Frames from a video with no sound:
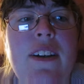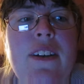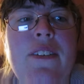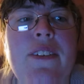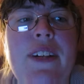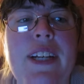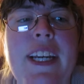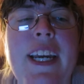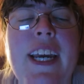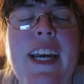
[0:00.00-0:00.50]

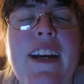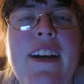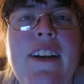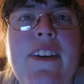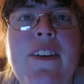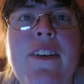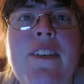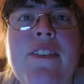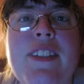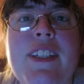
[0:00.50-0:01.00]
We can
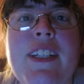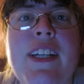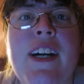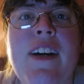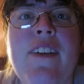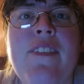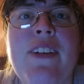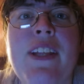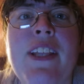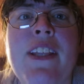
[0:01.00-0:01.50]

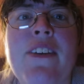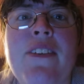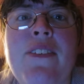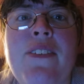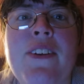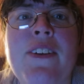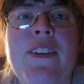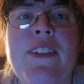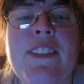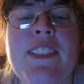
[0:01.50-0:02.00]
overcome the
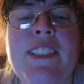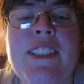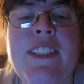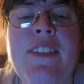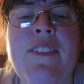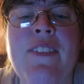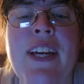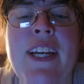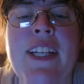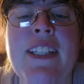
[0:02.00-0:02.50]
world's
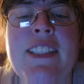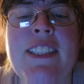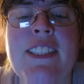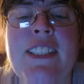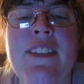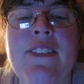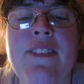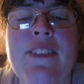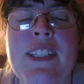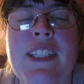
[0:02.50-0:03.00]
demands
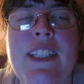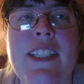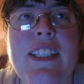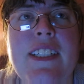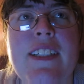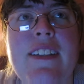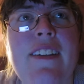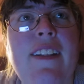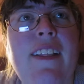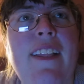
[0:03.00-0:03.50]
that we
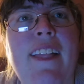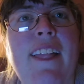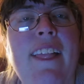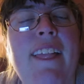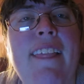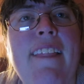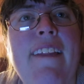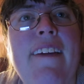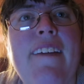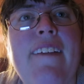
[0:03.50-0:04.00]

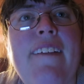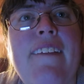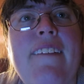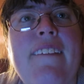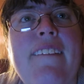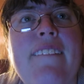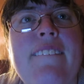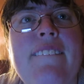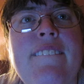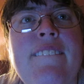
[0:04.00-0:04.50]

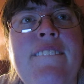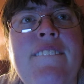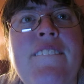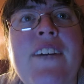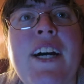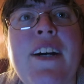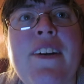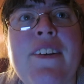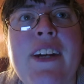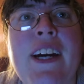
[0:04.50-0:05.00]

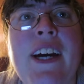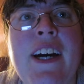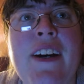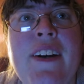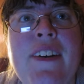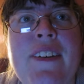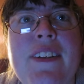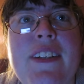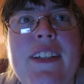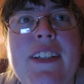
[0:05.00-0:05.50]
bow
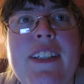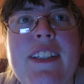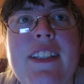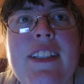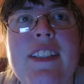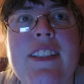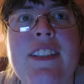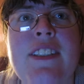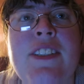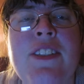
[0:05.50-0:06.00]
down
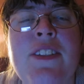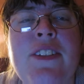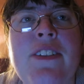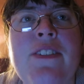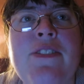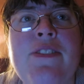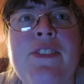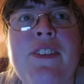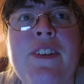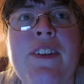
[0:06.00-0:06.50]
to
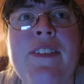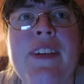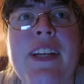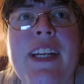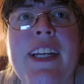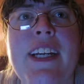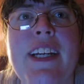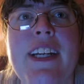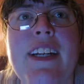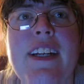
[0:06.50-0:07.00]

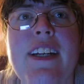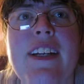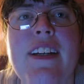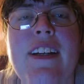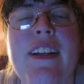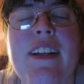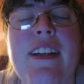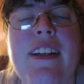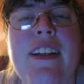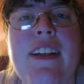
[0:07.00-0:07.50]
conformity
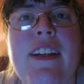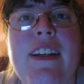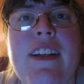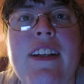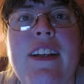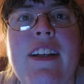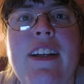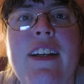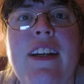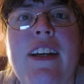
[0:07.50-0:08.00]

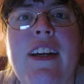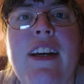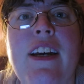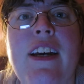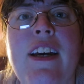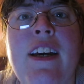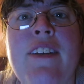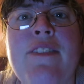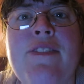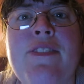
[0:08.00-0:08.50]

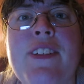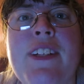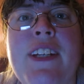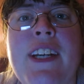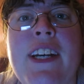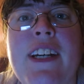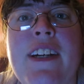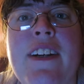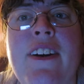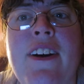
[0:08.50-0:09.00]
and
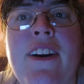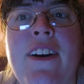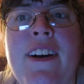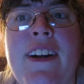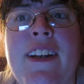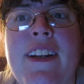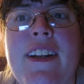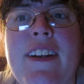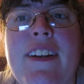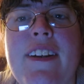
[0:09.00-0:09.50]
forget
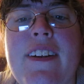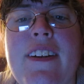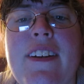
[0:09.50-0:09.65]
God.